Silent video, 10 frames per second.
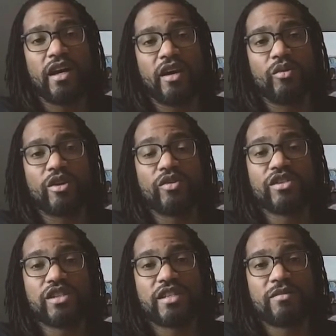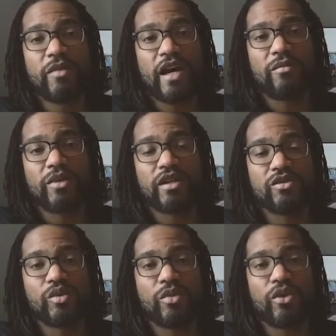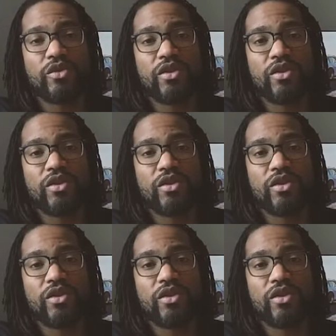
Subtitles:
We originally met because we both